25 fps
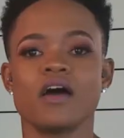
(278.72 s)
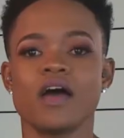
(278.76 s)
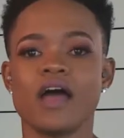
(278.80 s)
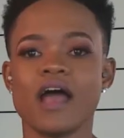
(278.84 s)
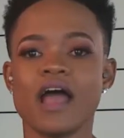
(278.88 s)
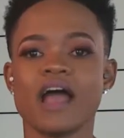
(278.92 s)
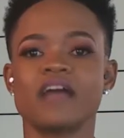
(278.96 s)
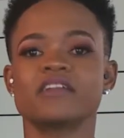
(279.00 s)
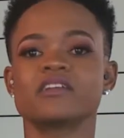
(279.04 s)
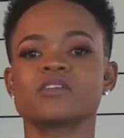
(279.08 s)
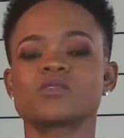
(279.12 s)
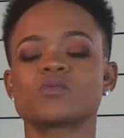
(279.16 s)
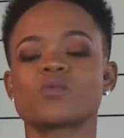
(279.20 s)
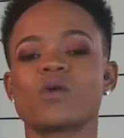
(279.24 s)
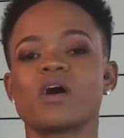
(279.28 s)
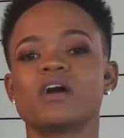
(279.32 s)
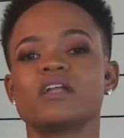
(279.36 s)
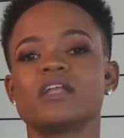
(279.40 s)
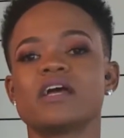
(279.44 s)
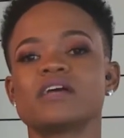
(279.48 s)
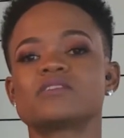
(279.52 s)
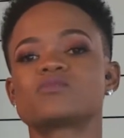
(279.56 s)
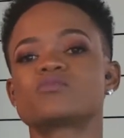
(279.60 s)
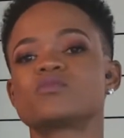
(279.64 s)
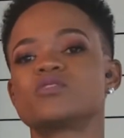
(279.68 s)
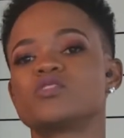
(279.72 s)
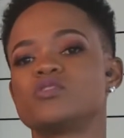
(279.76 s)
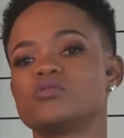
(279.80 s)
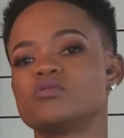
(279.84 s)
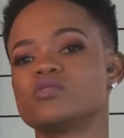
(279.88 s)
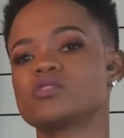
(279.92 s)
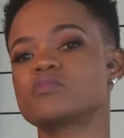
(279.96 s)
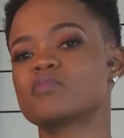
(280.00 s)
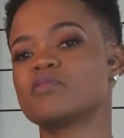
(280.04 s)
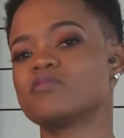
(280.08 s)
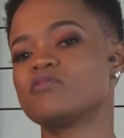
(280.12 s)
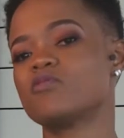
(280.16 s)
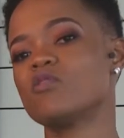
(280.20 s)
and as well as
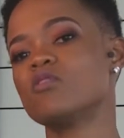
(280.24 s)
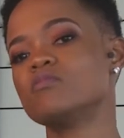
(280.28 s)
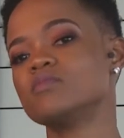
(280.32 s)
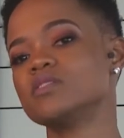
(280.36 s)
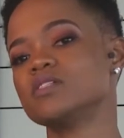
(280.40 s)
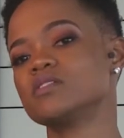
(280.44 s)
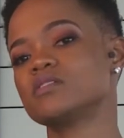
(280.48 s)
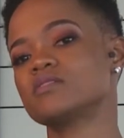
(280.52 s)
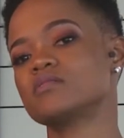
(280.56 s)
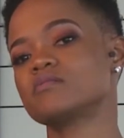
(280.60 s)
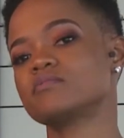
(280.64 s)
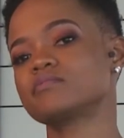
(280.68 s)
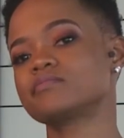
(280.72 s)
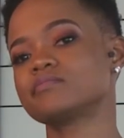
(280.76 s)
reduced performance.